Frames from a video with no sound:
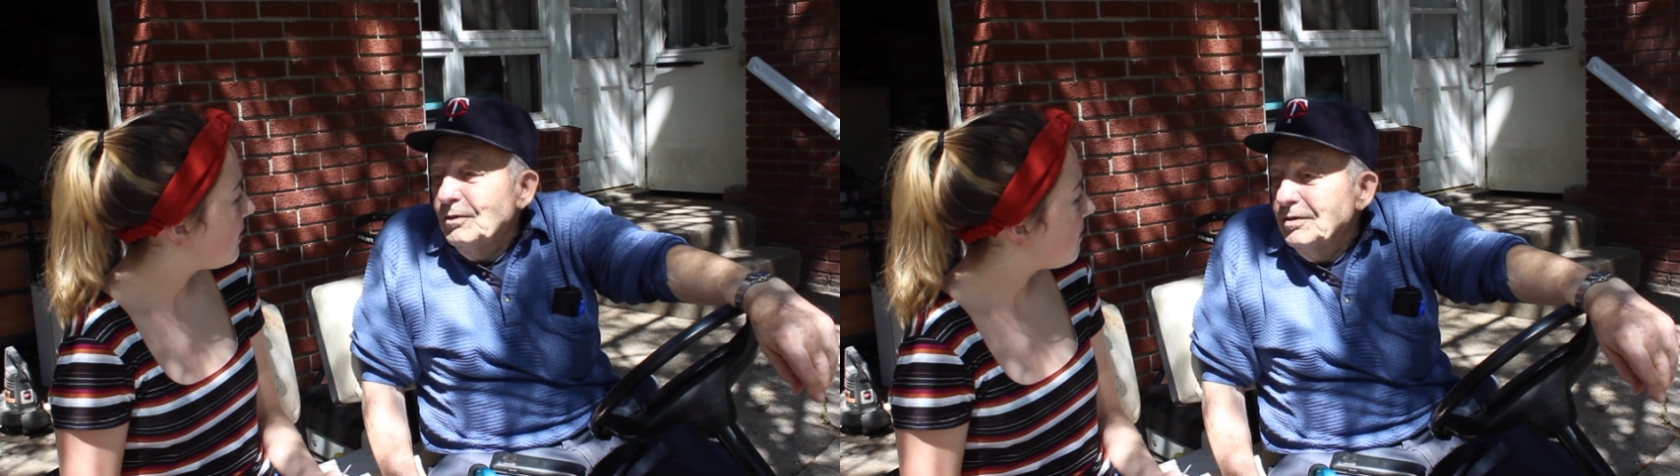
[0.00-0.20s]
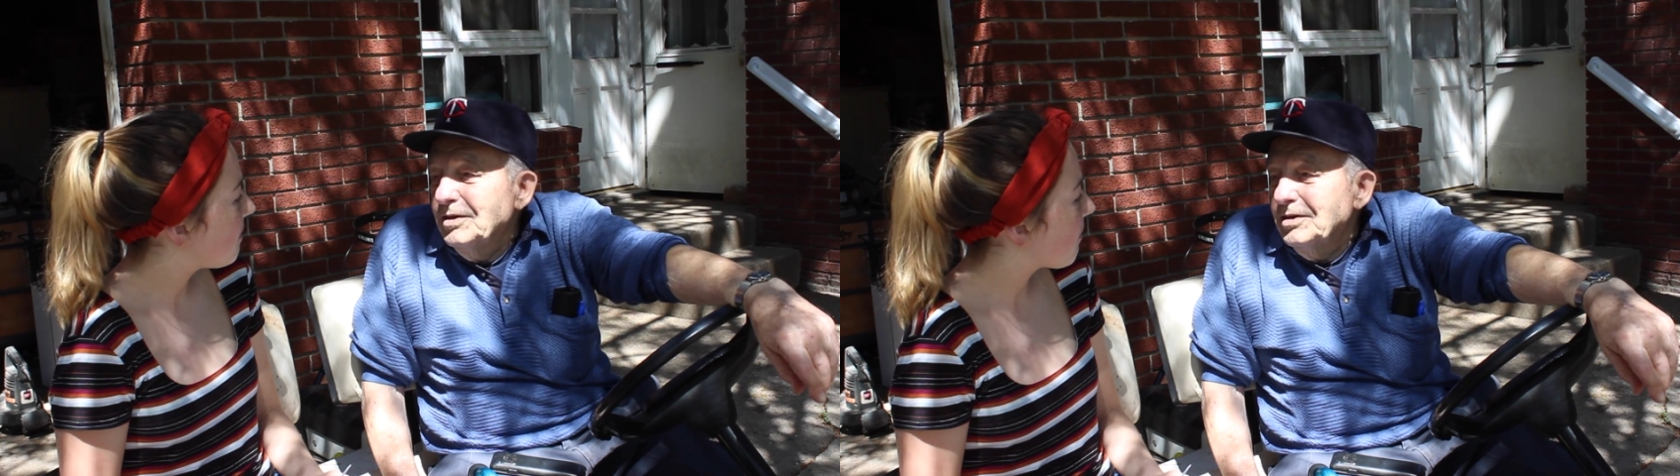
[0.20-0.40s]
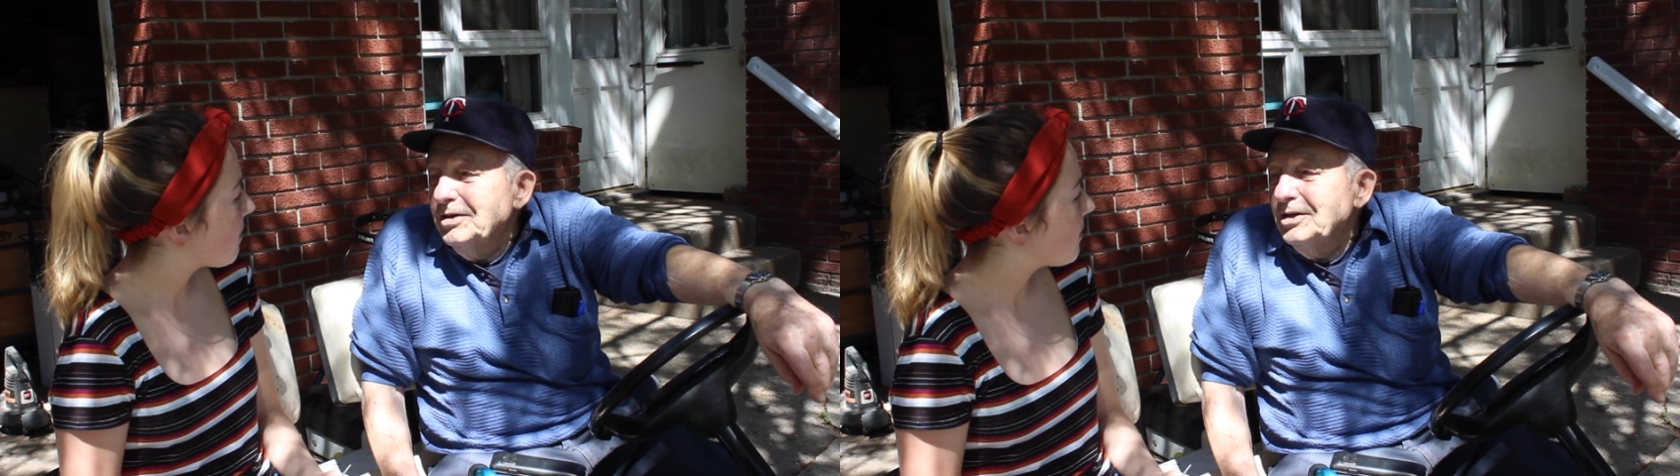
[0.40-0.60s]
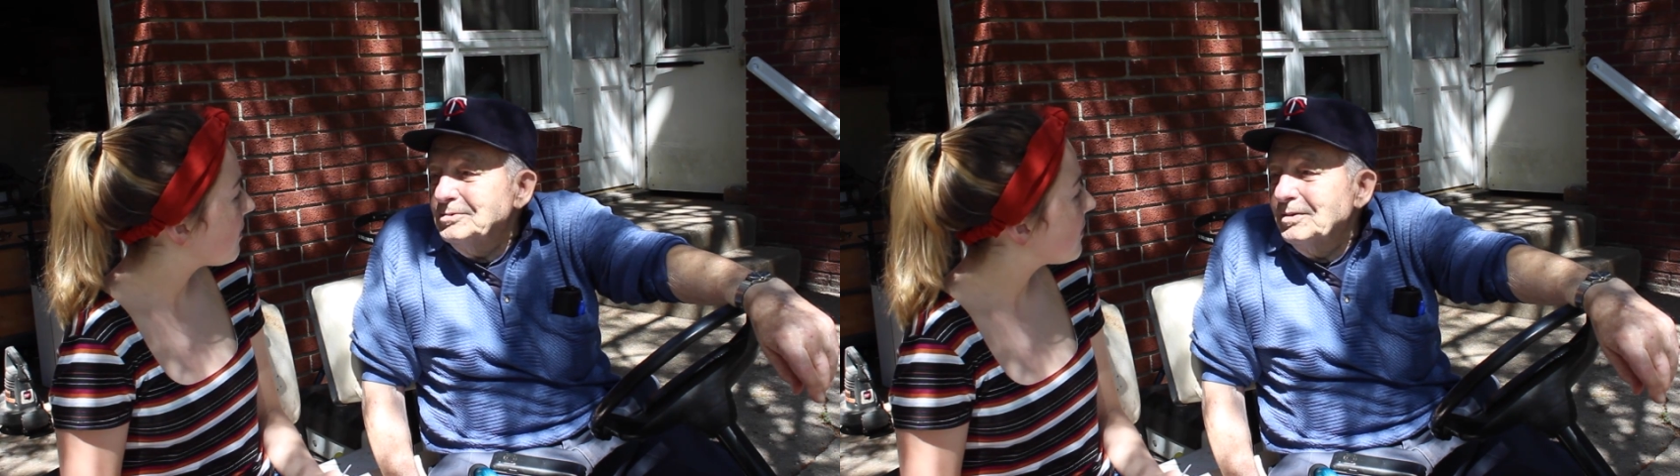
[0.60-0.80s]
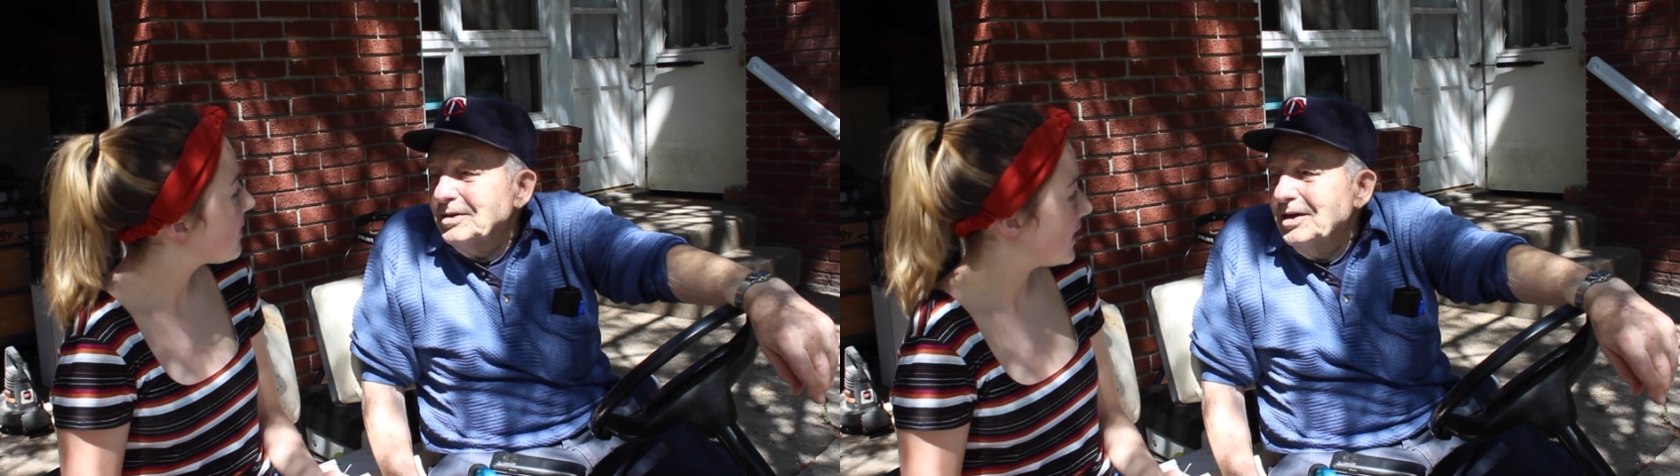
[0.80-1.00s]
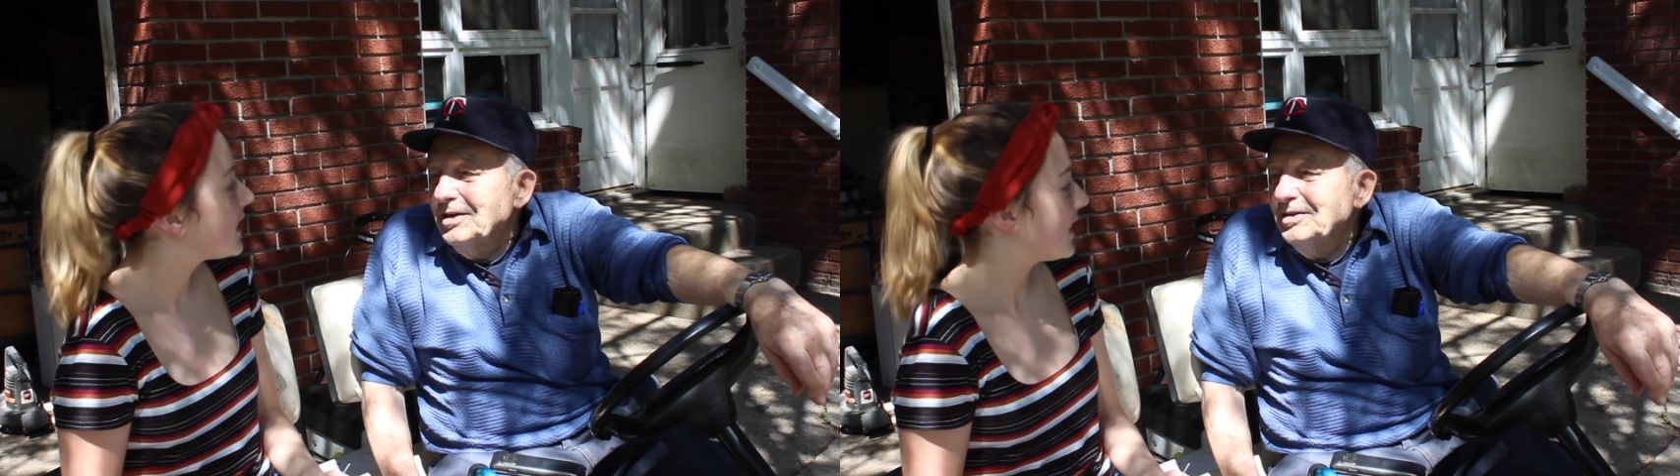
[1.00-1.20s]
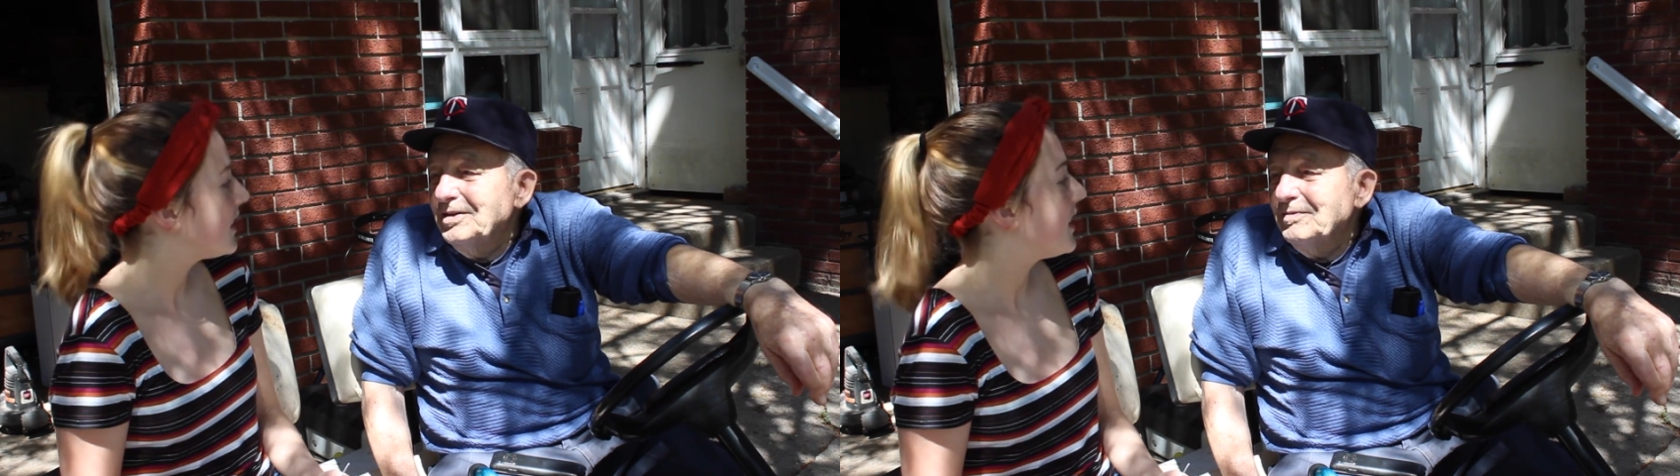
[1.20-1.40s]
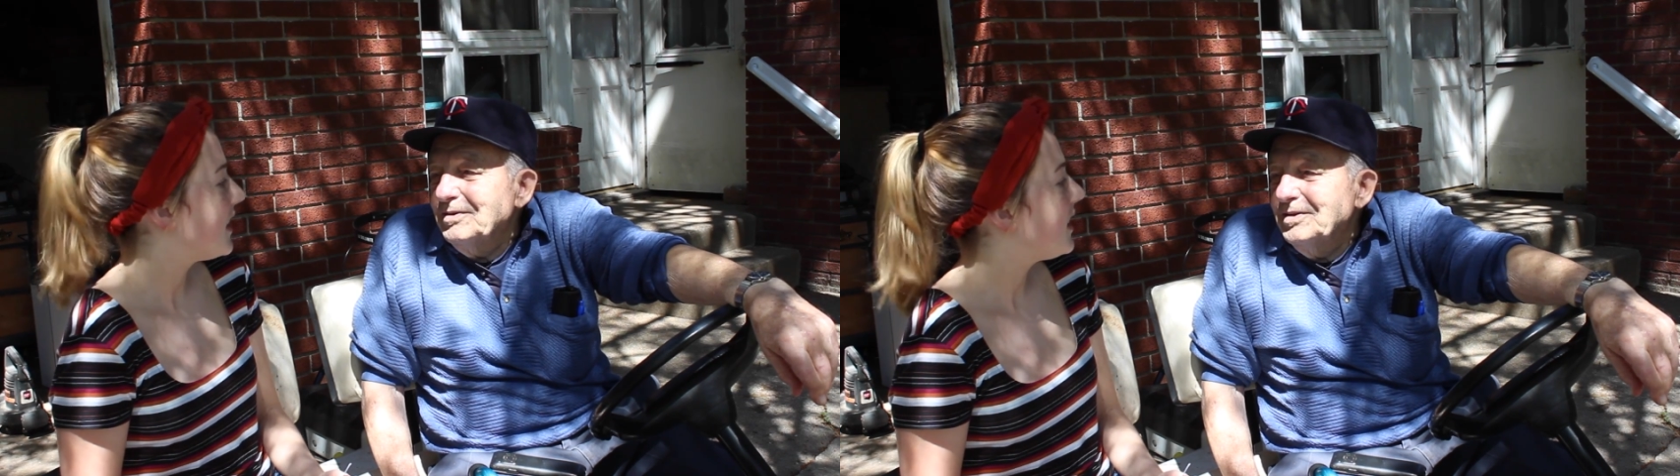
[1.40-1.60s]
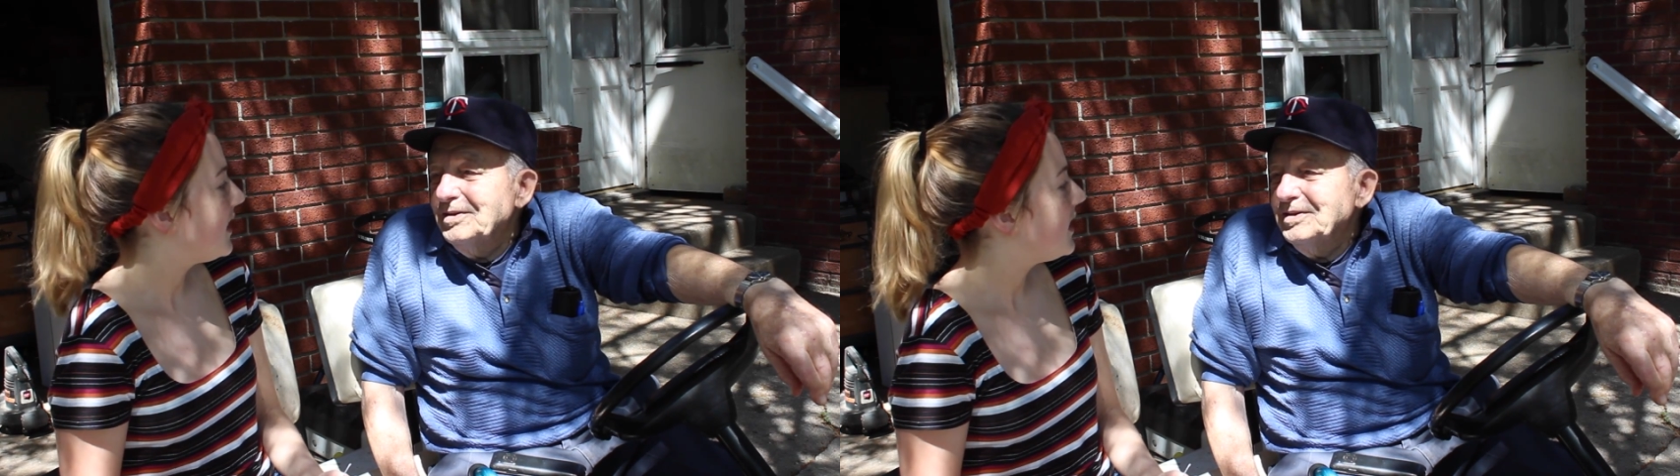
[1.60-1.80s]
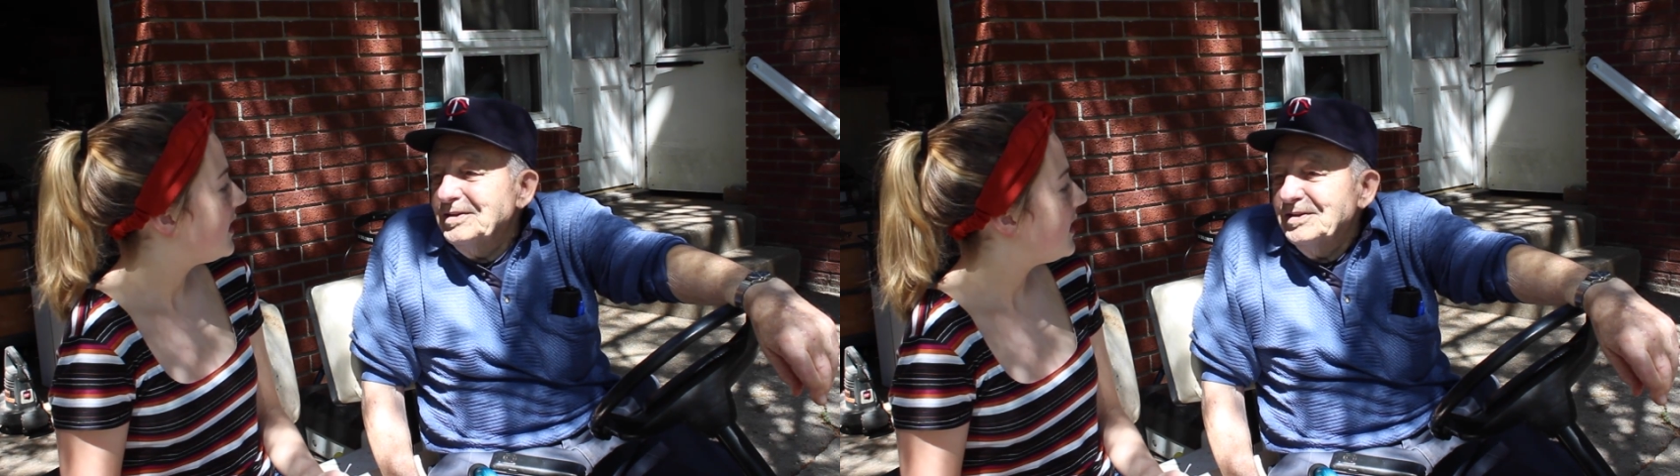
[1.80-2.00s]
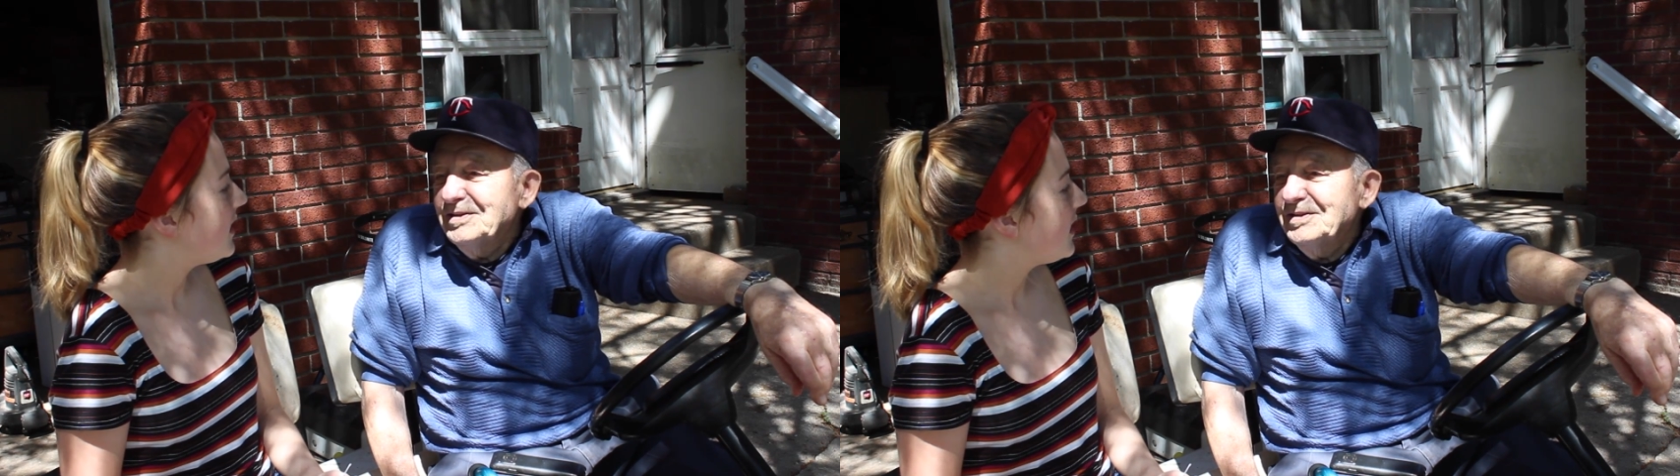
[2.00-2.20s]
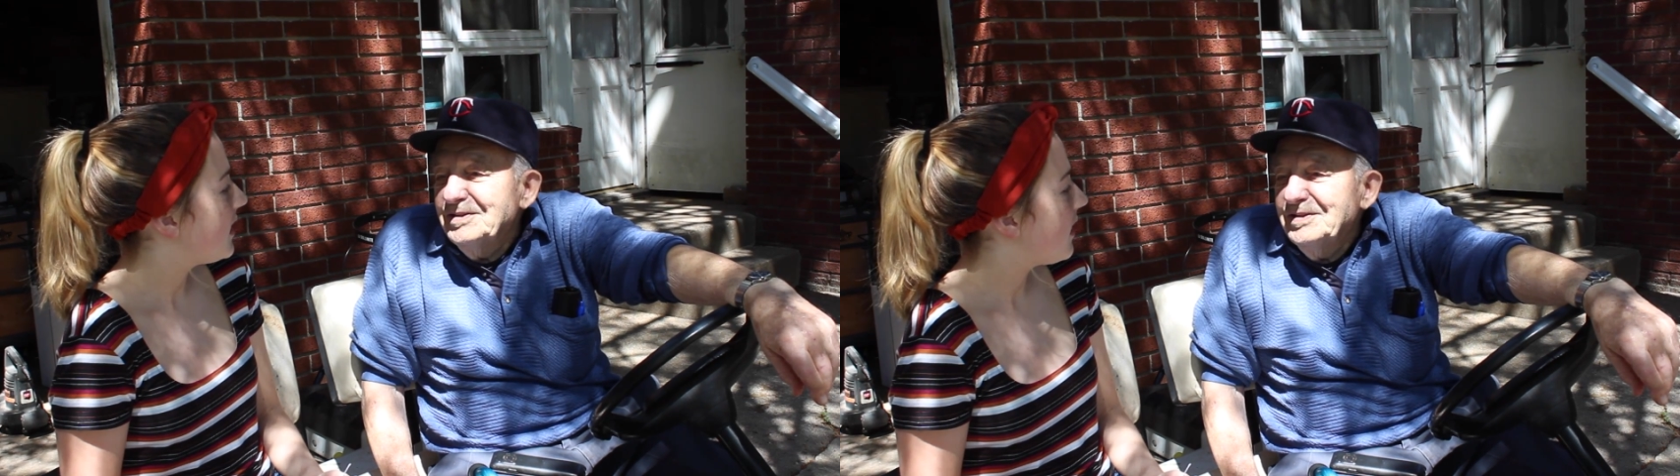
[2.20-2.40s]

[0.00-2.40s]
Oh yeah, the days were kind of never ending. Yeah.